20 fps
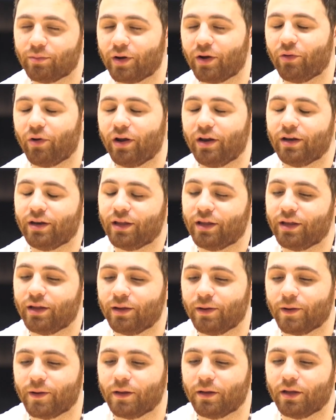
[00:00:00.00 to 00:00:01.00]
my right knee.
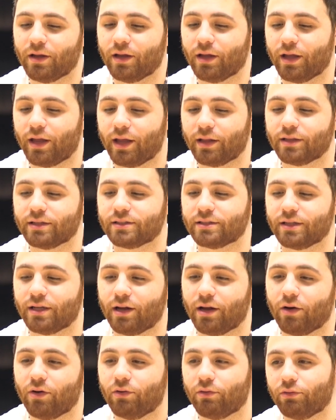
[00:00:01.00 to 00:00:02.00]
I had to sit
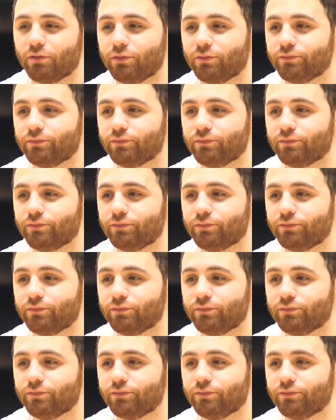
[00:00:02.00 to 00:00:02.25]
out